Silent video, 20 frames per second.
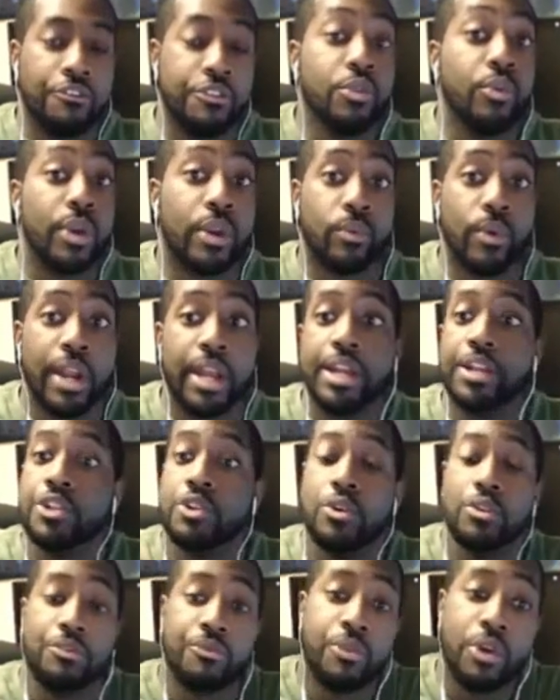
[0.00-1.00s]
viewing range
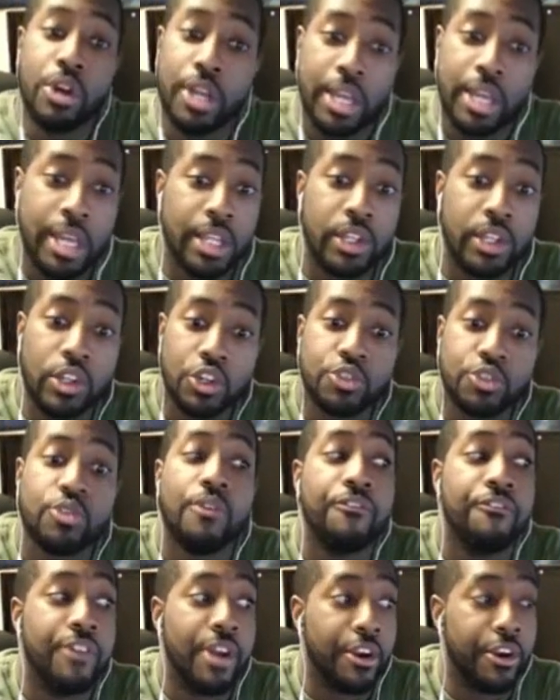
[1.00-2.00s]
on the front. It
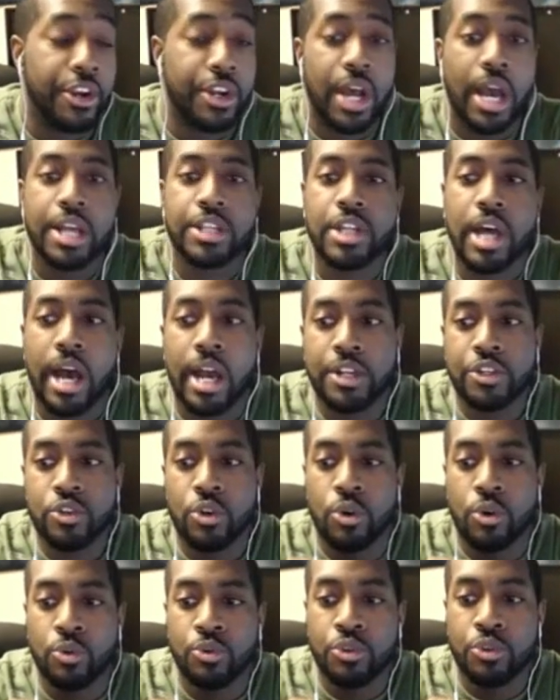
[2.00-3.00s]
looks very nice. I
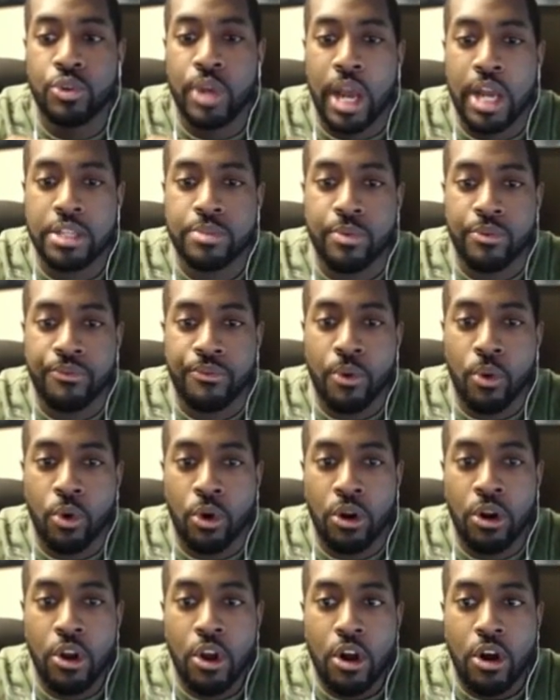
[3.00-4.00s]
told you guys
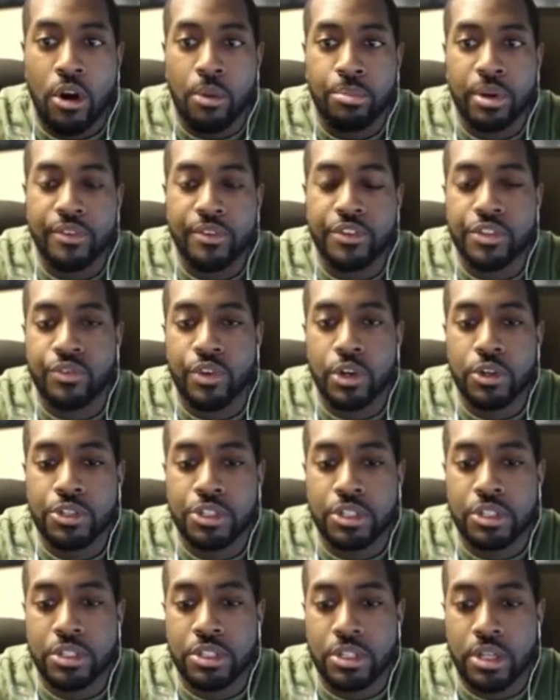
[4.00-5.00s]
before on previous
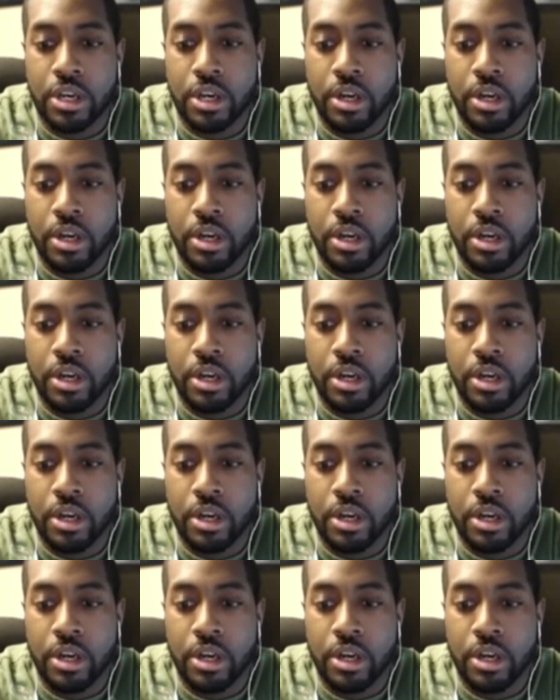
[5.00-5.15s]
versions,